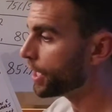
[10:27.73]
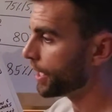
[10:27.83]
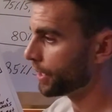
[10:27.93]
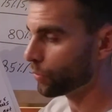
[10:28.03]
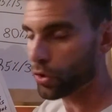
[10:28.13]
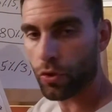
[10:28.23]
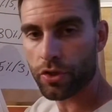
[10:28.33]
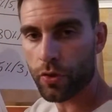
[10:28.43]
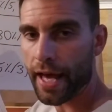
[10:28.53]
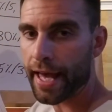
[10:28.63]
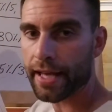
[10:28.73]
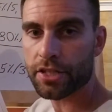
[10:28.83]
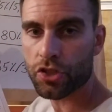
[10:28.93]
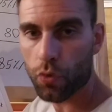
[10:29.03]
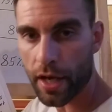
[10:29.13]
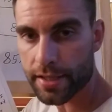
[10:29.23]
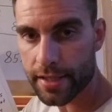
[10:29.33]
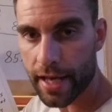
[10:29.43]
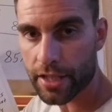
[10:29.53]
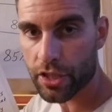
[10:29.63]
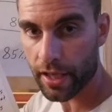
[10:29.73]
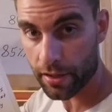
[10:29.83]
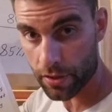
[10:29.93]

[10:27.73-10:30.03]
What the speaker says: And then we'll go into a hang squat snatch, okay?